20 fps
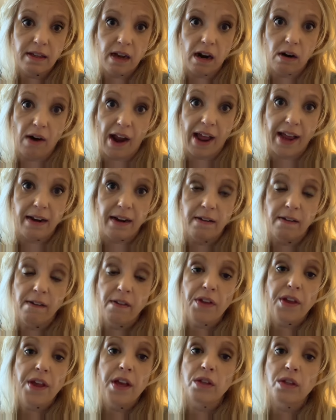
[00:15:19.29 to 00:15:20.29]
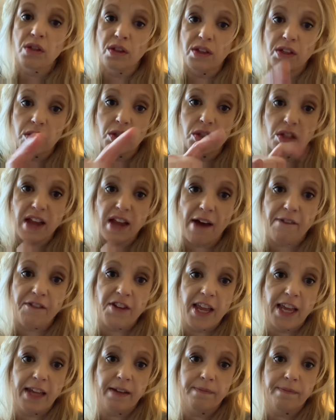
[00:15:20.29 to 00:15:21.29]
All right, so this is
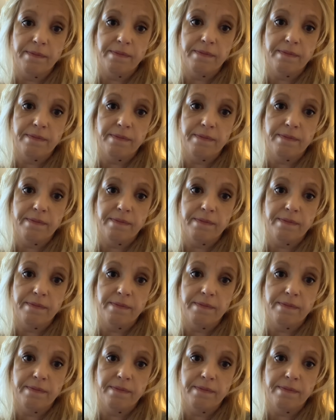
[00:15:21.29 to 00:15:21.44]
Stephanie